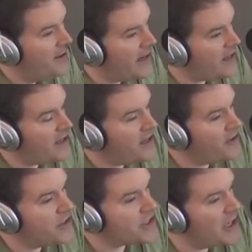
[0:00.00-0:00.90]
Ed
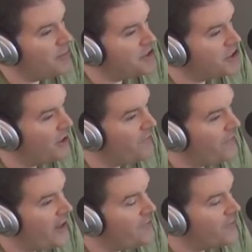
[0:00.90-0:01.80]
Harris, and Michelle
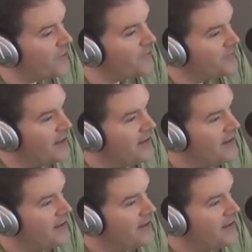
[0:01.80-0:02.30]
Pfeiffer.